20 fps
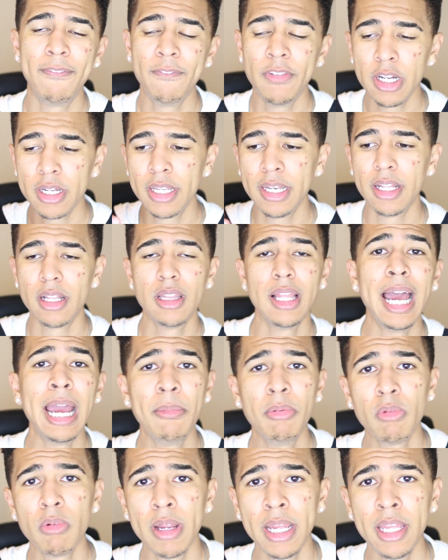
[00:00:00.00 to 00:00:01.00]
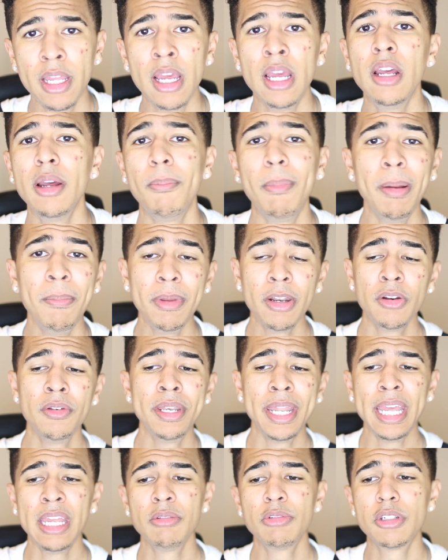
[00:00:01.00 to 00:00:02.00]
I fucking elaborate. My middle
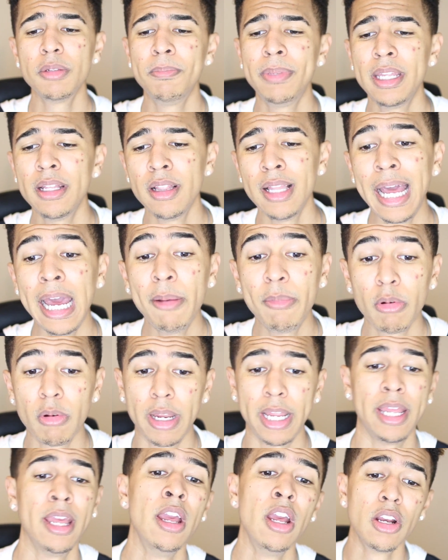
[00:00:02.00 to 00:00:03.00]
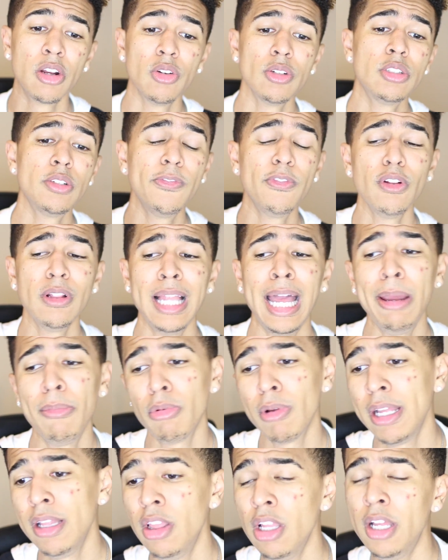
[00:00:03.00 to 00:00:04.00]
name should be Elaborate. Kristopher
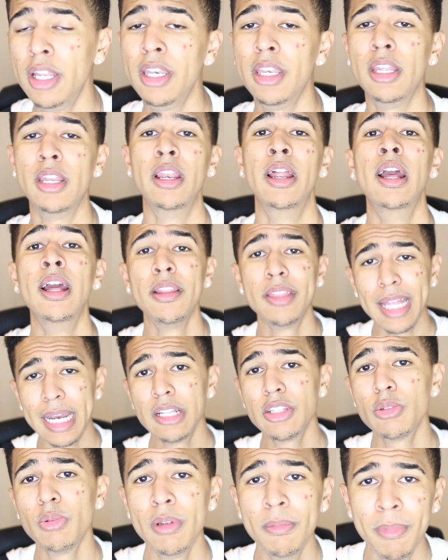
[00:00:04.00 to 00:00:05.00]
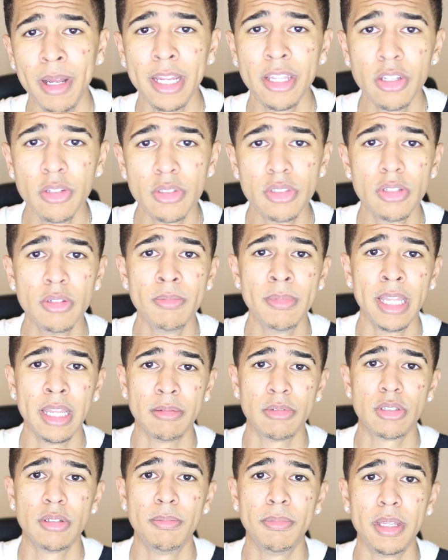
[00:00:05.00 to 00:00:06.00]
Elaborate London. That's what my YouTube
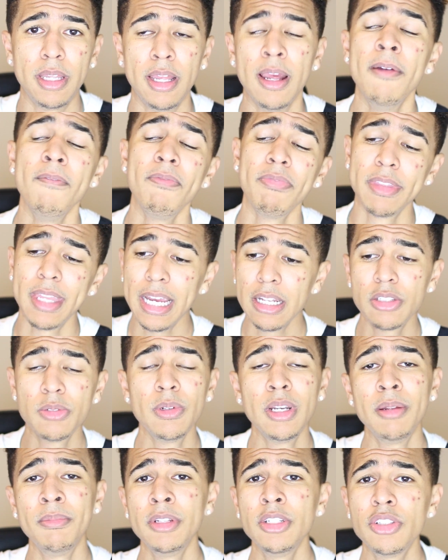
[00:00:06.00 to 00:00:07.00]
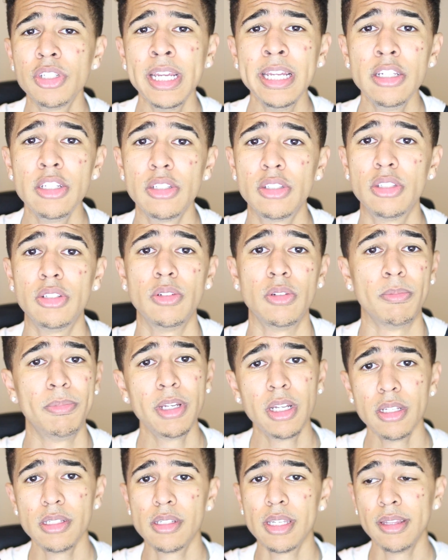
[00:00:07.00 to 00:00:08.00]
name should be. That's what I'm gonna change it to,
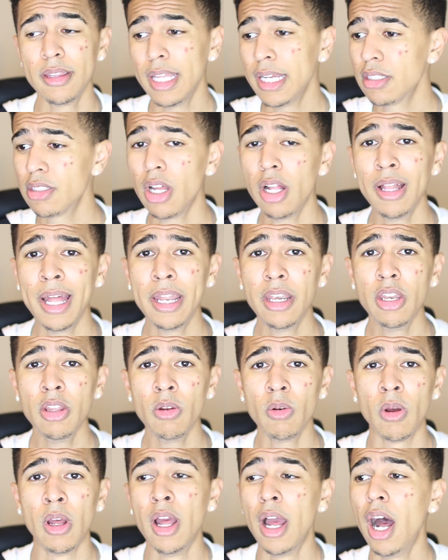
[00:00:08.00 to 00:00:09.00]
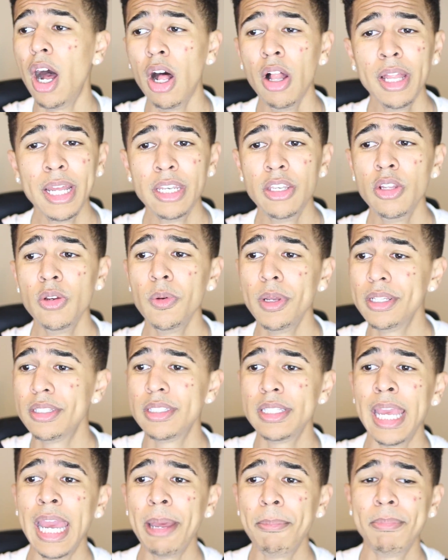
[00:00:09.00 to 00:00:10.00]
because that's all I do. All I do
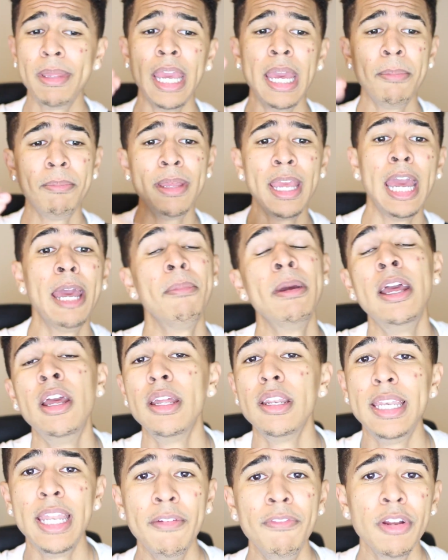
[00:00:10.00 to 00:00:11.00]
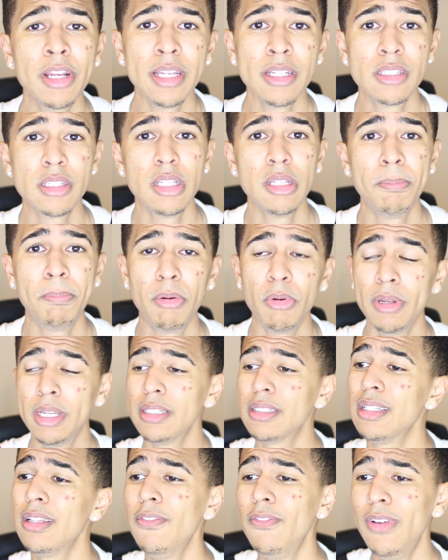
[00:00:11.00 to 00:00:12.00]
is yap, yap, yap, never get to the
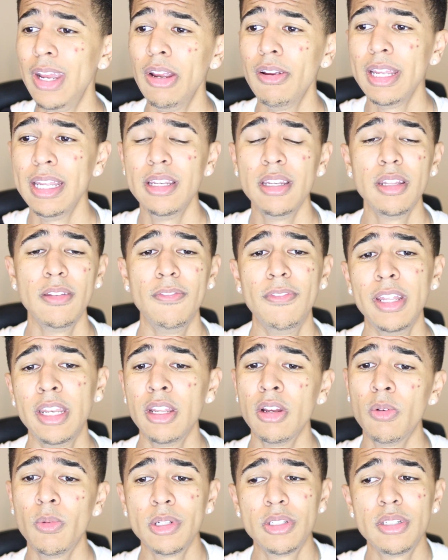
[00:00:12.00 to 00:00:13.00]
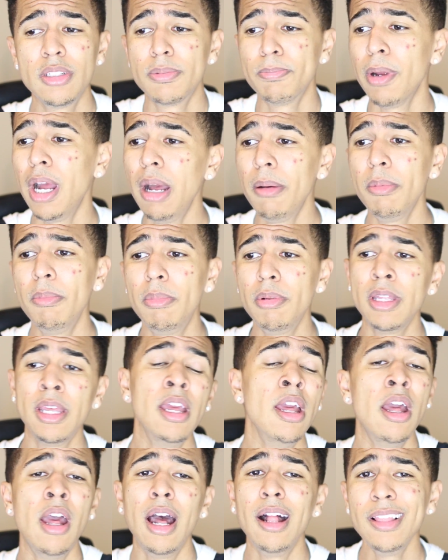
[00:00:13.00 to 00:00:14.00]
point till the very end of the video, which is probably
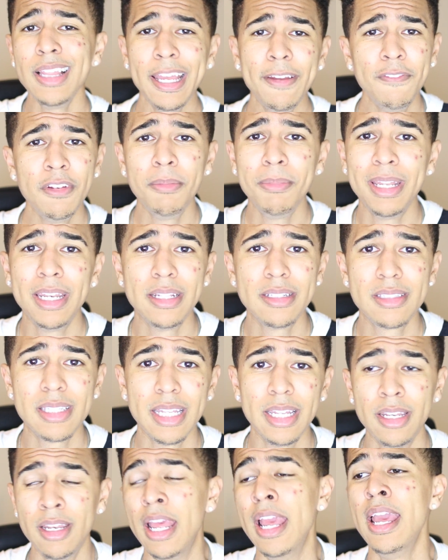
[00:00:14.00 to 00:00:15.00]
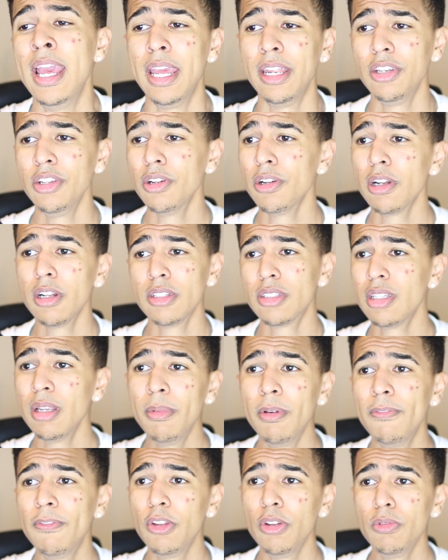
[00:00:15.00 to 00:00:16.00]
11 minutes in, and
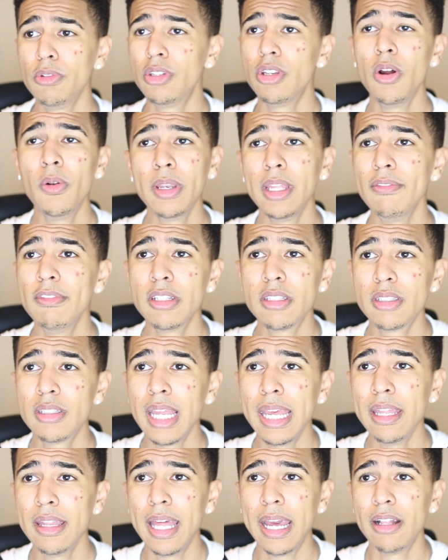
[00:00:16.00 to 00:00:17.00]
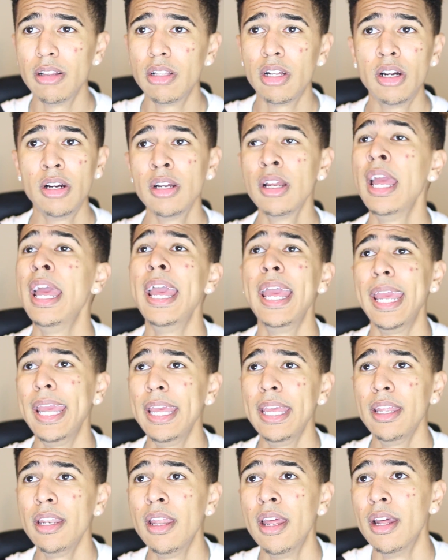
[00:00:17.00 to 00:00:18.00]
some of you don't even stay that long,
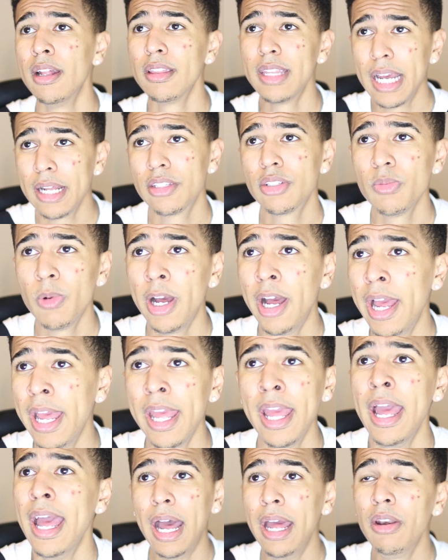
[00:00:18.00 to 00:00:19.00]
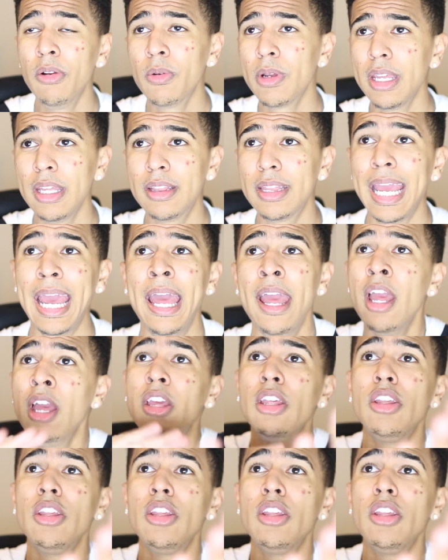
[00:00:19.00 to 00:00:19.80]
and that's why I don't get that